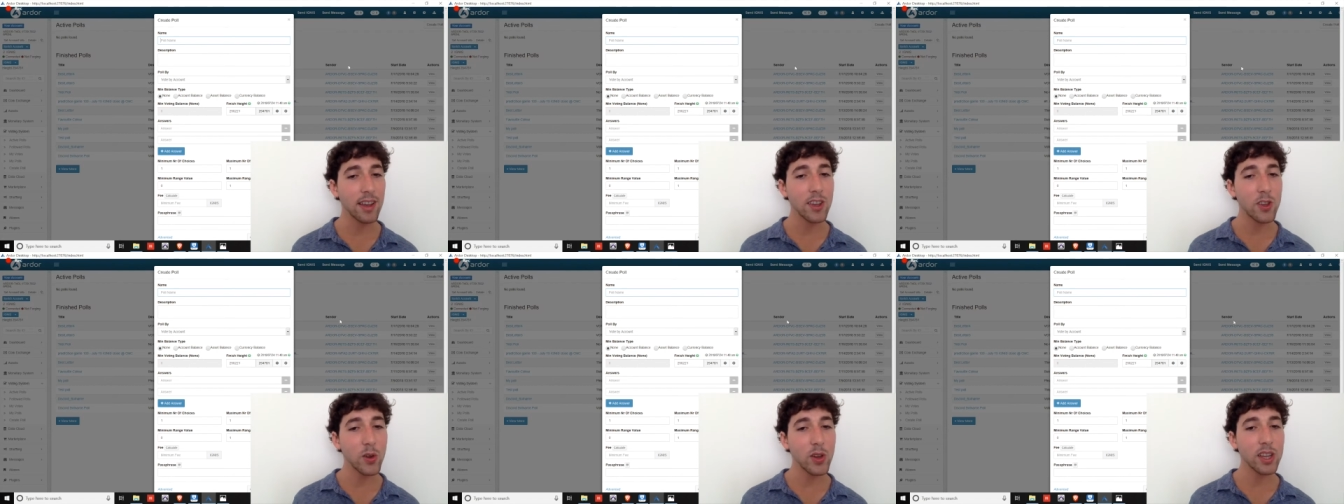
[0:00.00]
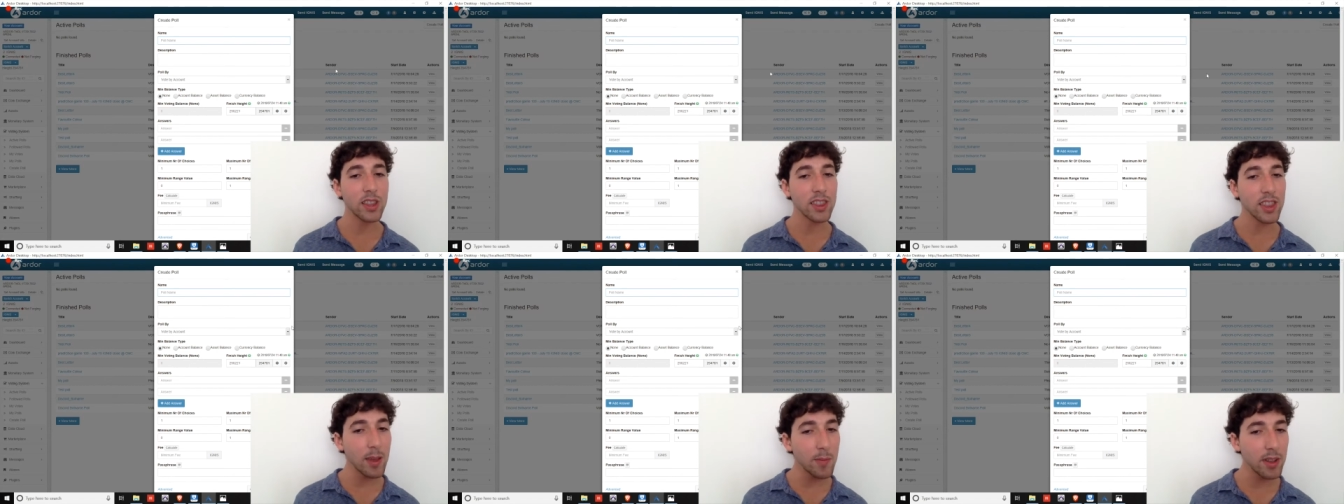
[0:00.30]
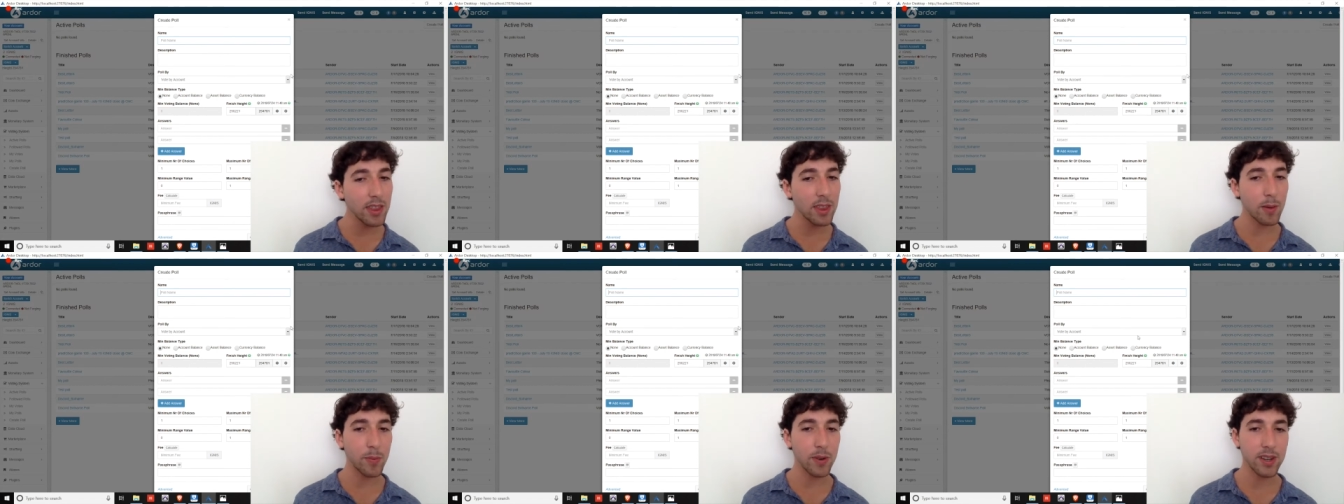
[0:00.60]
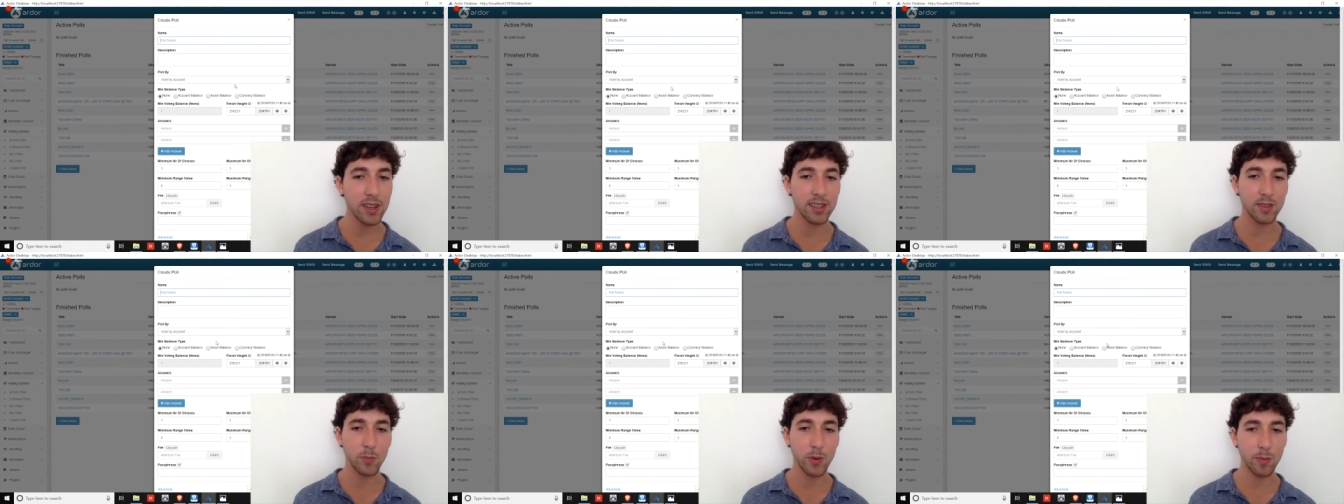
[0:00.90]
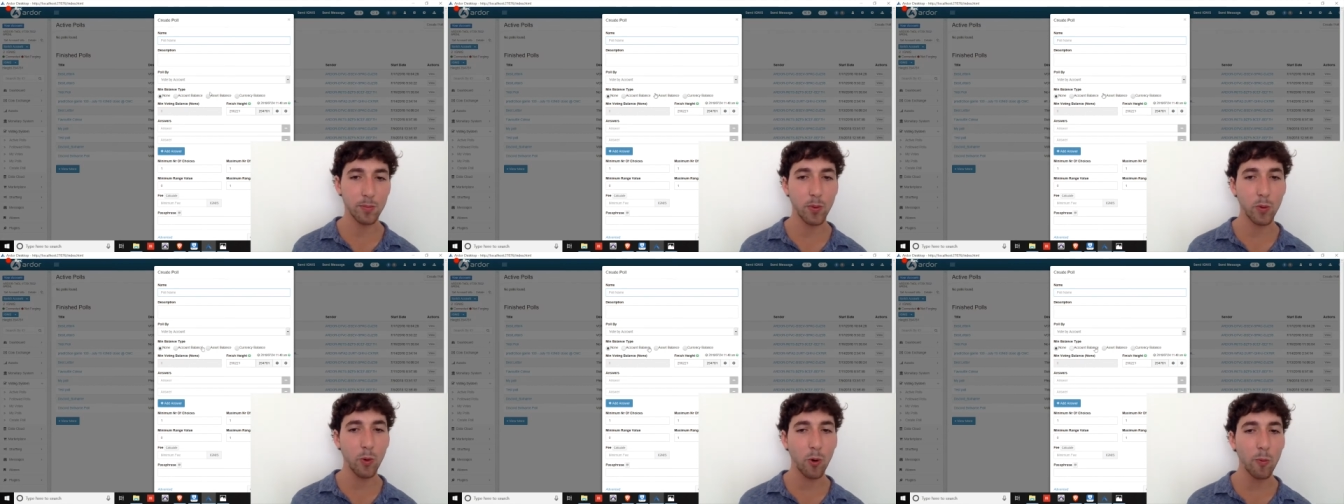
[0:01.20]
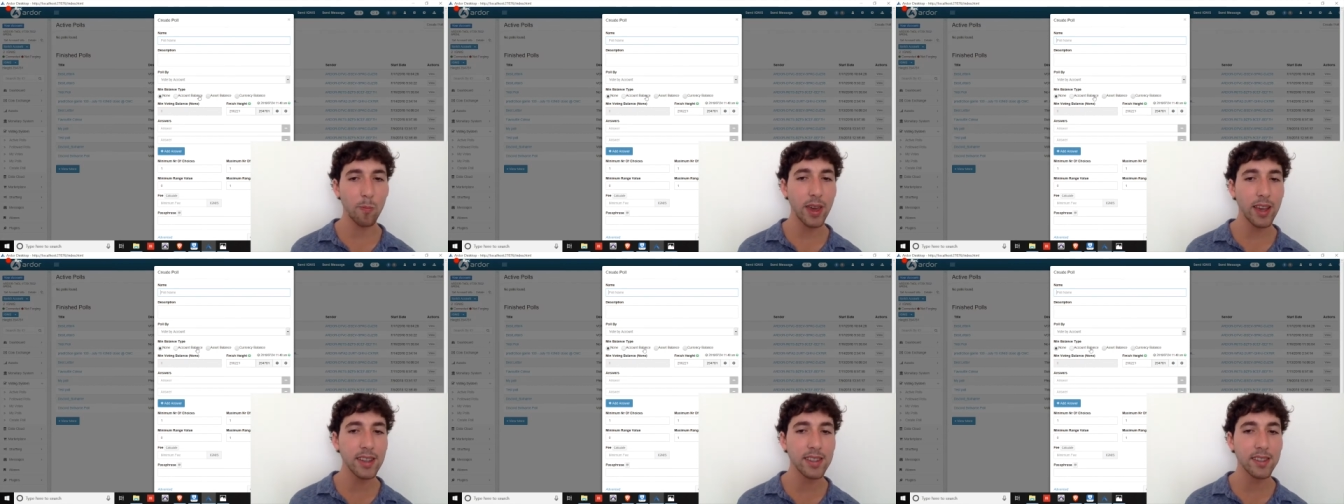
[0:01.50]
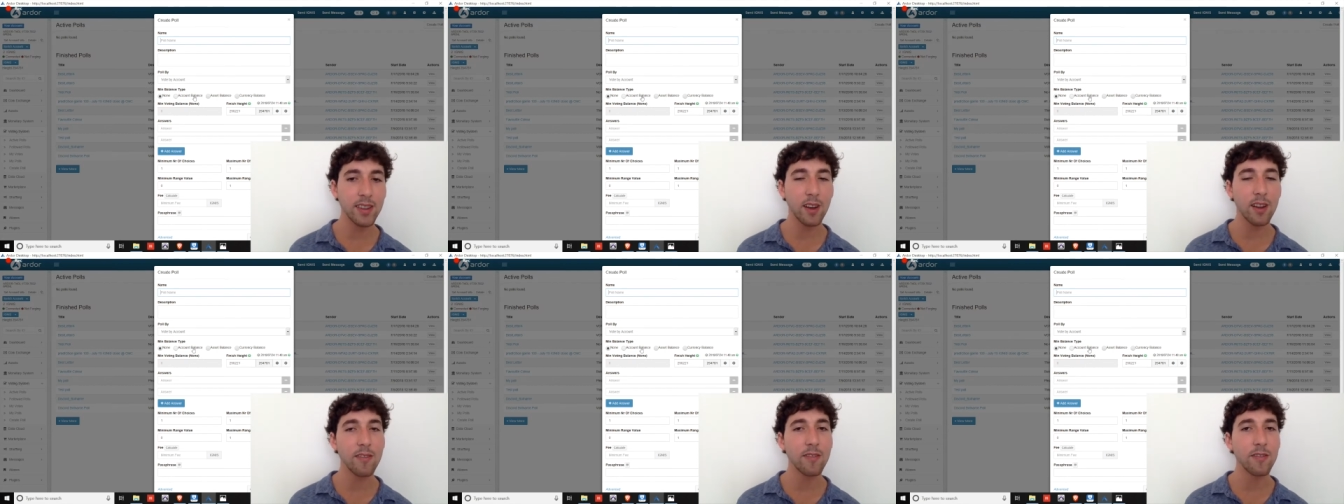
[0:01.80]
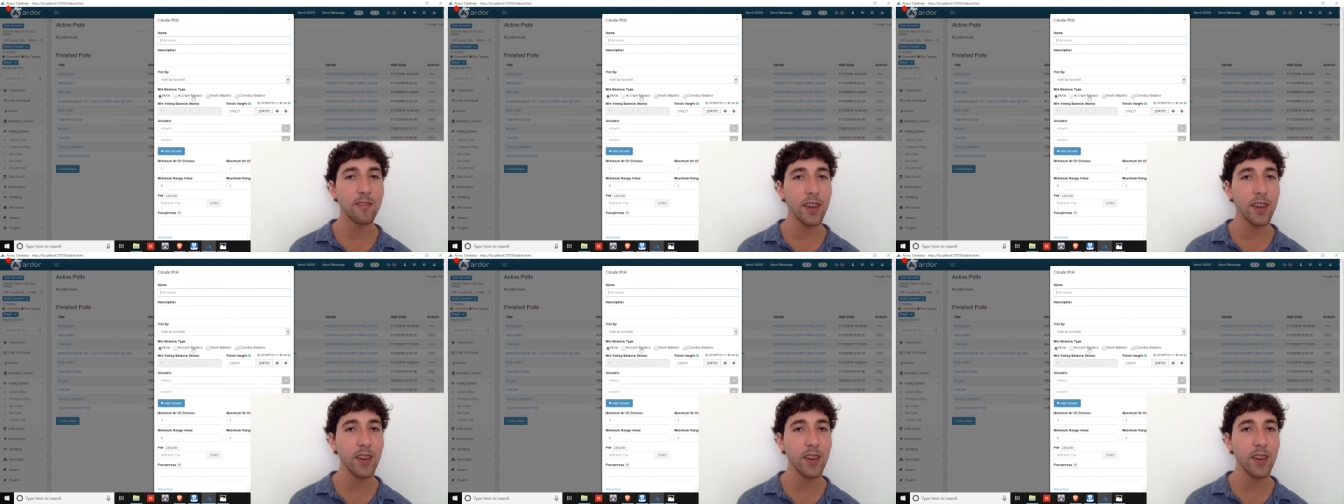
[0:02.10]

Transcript: you can limit the participant pool based on